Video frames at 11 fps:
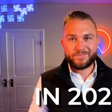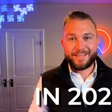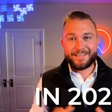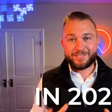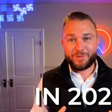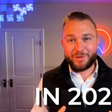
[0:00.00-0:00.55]

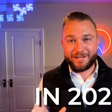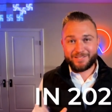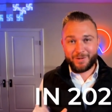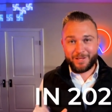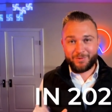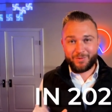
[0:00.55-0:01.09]
In twenty
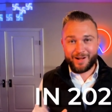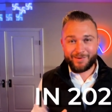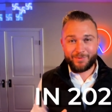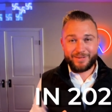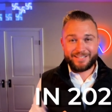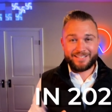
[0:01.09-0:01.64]

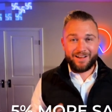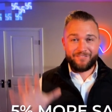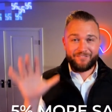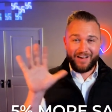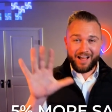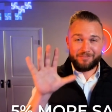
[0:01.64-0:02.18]
twenty-one, we saw
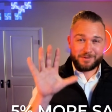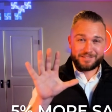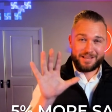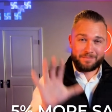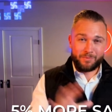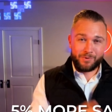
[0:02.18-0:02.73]
five
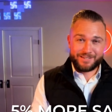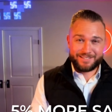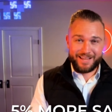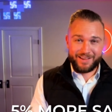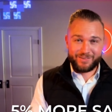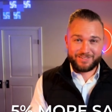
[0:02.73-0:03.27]
percent more
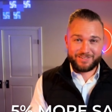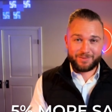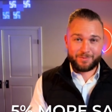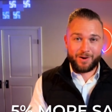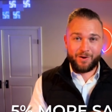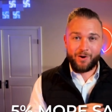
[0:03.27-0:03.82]
sales
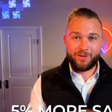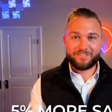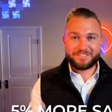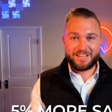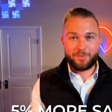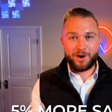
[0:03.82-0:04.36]
throughout all of
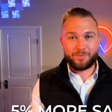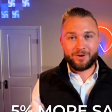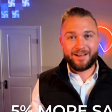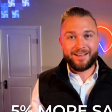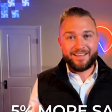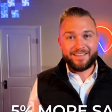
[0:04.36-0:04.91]
Santa
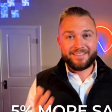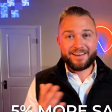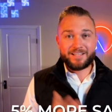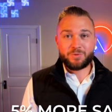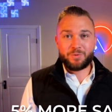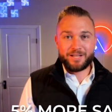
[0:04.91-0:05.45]
Barbara than
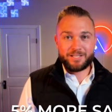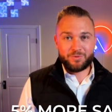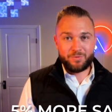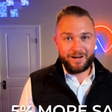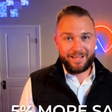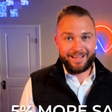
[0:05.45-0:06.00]
in twenty
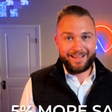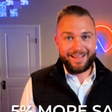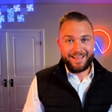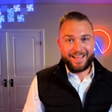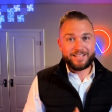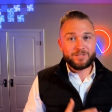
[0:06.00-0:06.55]
twenty.
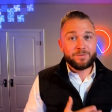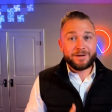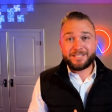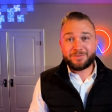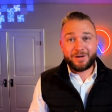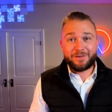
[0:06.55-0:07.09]
And
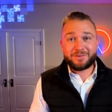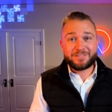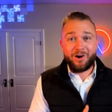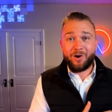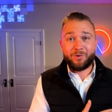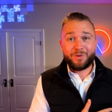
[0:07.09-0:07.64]
twenty twenty was
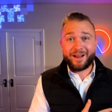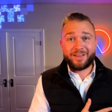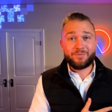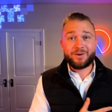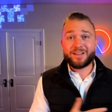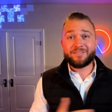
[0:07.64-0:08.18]
already
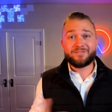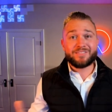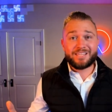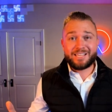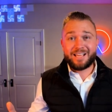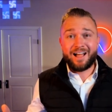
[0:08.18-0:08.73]
one of
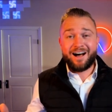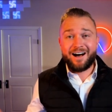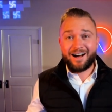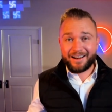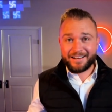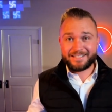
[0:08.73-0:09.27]
the
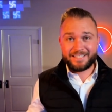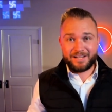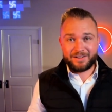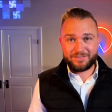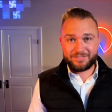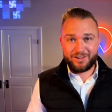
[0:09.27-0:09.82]
hottest
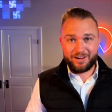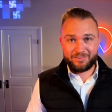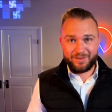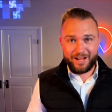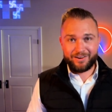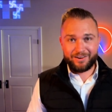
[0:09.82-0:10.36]
years on
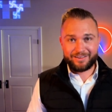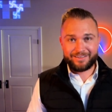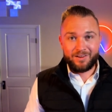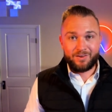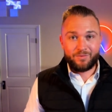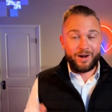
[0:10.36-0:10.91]
record.
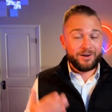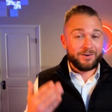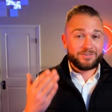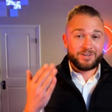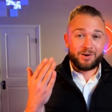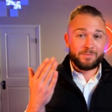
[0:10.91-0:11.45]

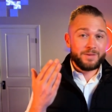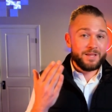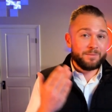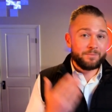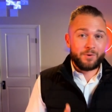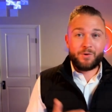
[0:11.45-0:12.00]
Records are
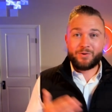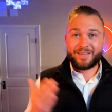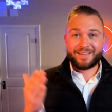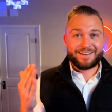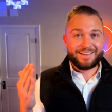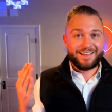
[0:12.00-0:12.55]
being
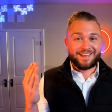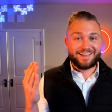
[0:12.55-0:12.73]
broken